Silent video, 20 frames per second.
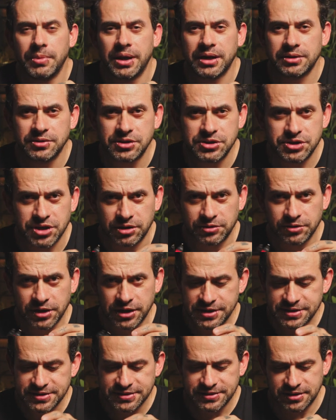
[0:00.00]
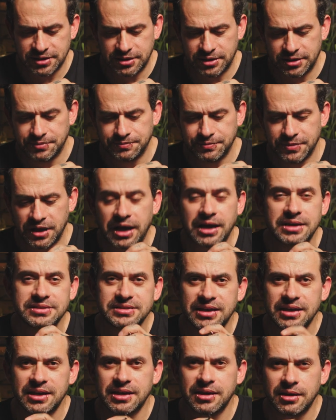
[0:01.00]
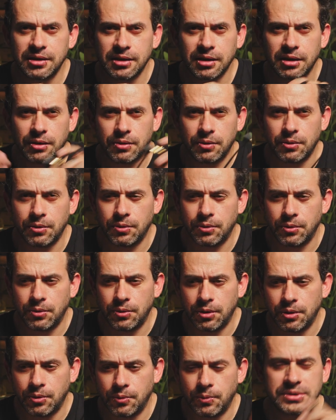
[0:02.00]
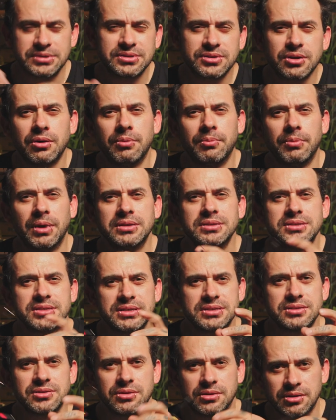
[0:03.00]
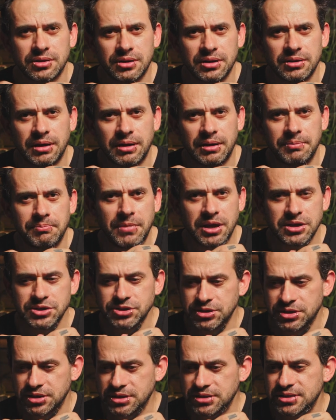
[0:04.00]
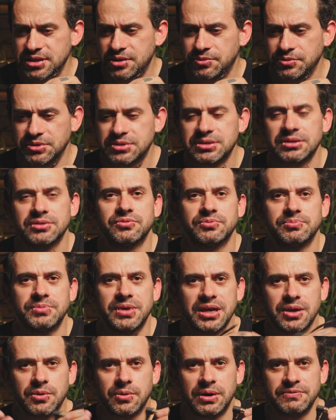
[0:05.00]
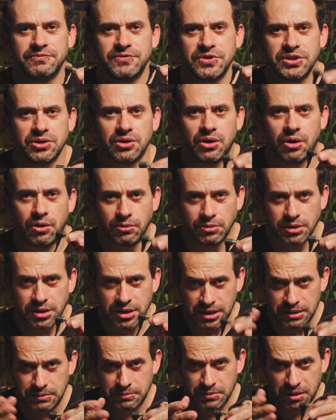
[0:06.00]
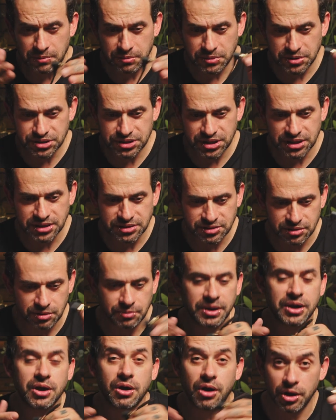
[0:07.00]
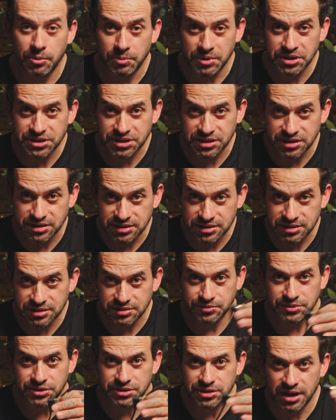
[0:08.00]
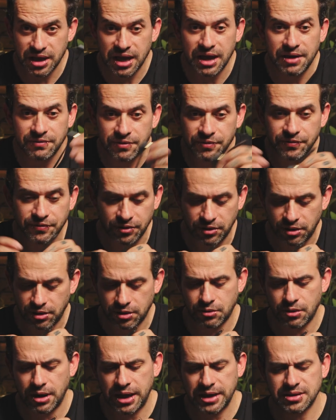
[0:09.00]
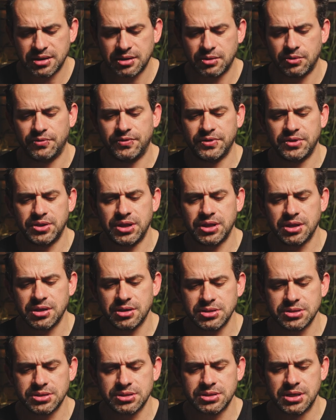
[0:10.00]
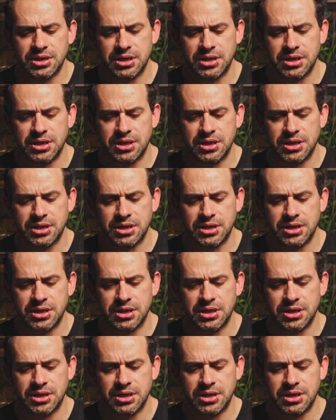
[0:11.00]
back to the channel, guys. As I once commented or I mentioned it, I would make one video only in my machines or my coil machines, which I have for collected over the years.